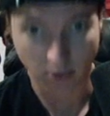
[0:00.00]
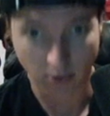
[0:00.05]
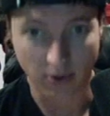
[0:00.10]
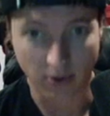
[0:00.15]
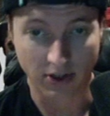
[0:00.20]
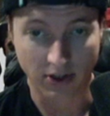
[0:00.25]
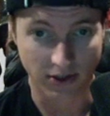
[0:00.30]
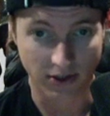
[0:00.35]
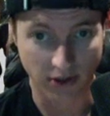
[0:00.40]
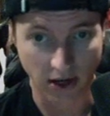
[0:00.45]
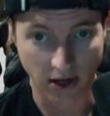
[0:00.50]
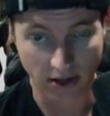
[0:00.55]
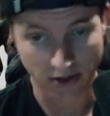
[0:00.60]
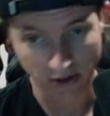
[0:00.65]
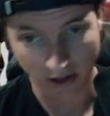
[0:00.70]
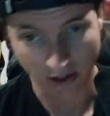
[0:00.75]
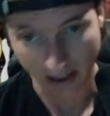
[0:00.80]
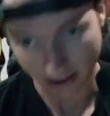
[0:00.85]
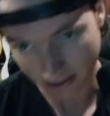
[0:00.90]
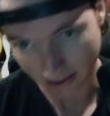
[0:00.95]
which is also
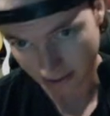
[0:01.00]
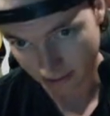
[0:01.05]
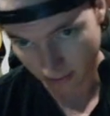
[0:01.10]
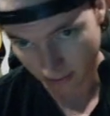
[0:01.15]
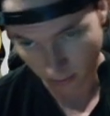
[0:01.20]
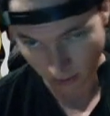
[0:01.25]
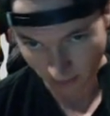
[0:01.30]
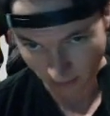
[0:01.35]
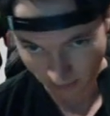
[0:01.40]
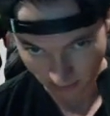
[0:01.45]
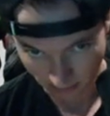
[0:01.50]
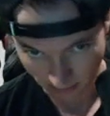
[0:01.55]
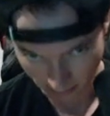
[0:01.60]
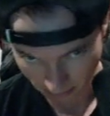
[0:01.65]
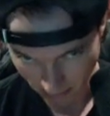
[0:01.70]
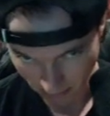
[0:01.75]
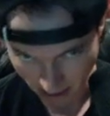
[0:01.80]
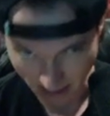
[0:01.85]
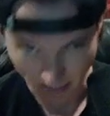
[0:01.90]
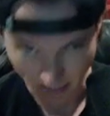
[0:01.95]
like one of the
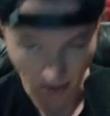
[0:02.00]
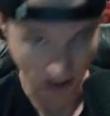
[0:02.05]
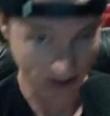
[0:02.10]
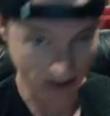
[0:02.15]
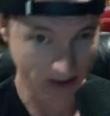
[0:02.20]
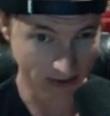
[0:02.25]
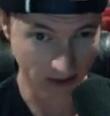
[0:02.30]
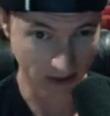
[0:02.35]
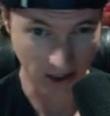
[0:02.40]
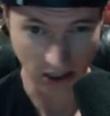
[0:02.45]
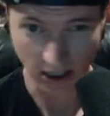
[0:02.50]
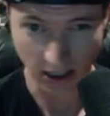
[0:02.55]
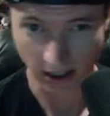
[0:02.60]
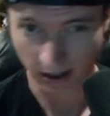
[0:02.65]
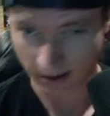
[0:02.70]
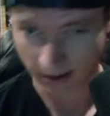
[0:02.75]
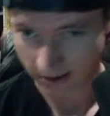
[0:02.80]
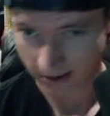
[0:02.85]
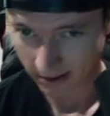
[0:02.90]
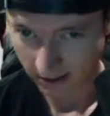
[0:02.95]
main parts of the hook
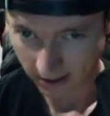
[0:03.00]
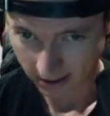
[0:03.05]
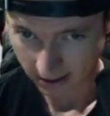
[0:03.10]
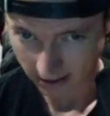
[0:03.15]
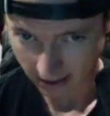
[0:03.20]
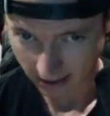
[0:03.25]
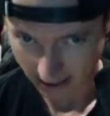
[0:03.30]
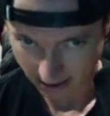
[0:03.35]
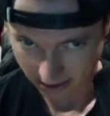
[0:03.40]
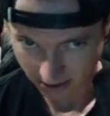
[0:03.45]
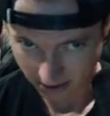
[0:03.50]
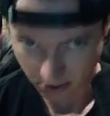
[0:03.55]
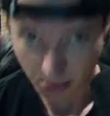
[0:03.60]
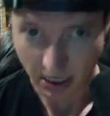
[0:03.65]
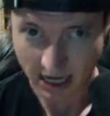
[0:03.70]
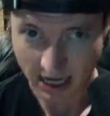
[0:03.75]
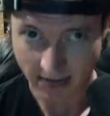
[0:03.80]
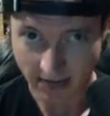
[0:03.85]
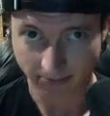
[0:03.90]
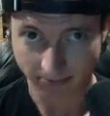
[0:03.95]
later in the
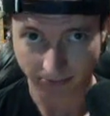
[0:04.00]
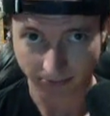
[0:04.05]
beat.